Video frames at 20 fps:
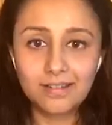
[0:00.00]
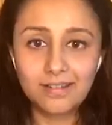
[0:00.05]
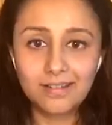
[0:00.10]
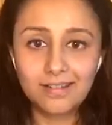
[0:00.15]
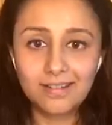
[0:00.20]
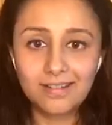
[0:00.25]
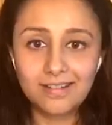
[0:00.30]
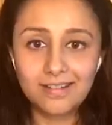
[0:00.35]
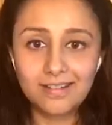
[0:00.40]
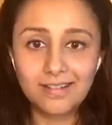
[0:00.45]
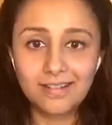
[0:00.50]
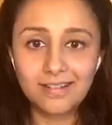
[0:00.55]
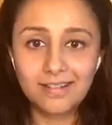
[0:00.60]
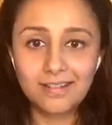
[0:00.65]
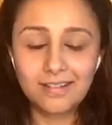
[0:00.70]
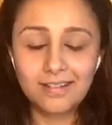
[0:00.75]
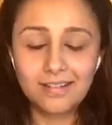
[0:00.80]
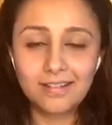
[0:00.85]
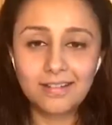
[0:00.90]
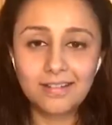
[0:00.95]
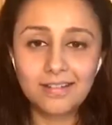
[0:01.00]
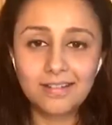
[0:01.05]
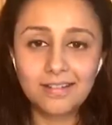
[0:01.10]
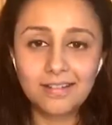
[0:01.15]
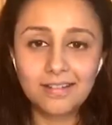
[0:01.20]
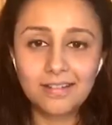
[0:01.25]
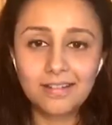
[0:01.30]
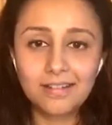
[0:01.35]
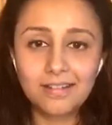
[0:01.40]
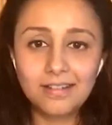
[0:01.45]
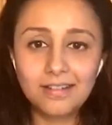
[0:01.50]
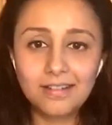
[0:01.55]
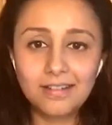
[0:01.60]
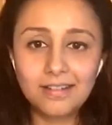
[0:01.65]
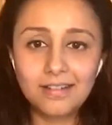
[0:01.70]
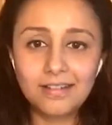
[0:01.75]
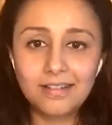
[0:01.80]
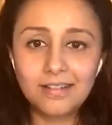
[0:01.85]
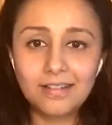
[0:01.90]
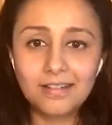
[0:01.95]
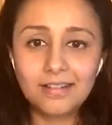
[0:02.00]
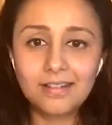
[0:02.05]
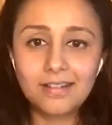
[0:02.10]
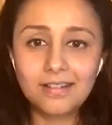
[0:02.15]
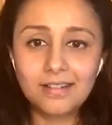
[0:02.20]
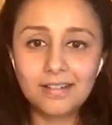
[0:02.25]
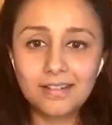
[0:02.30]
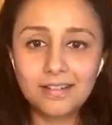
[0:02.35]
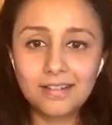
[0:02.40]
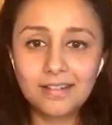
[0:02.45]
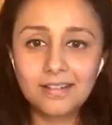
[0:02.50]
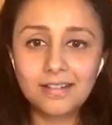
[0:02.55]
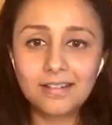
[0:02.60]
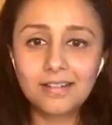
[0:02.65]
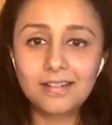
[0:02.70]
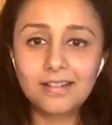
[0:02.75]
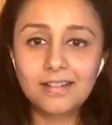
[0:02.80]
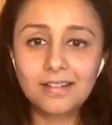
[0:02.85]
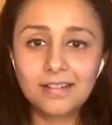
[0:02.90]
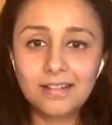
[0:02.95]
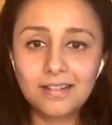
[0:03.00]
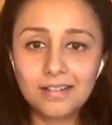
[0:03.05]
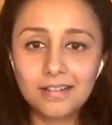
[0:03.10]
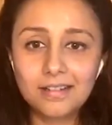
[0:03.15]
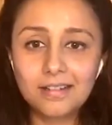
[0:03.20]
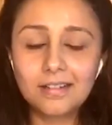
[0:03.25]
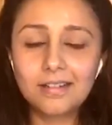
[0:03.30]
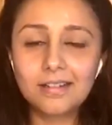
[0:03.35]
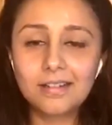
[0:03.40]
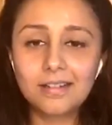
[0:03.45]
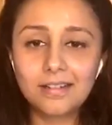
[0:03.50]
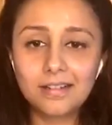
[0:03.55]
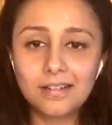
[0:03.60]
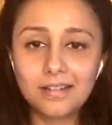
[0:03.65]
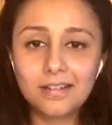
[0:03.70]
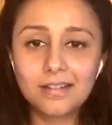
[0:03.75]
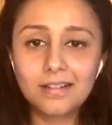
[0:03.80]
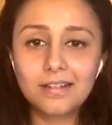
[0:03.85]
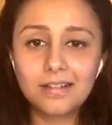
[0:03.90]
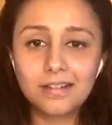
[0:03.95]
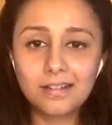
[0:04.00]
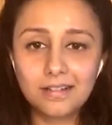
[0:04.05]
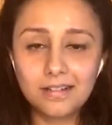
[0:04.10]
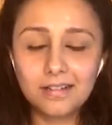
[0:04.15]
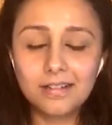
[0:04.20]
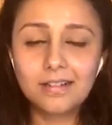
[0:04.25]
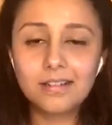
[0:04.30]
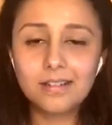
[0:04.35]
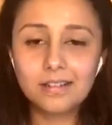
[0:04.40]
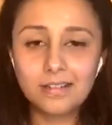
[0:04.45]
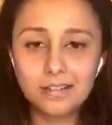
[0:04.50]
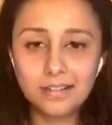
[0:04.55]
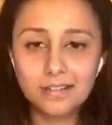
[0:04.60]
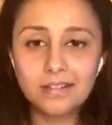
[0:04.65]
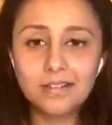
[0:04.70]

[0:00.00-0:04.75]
[no speech]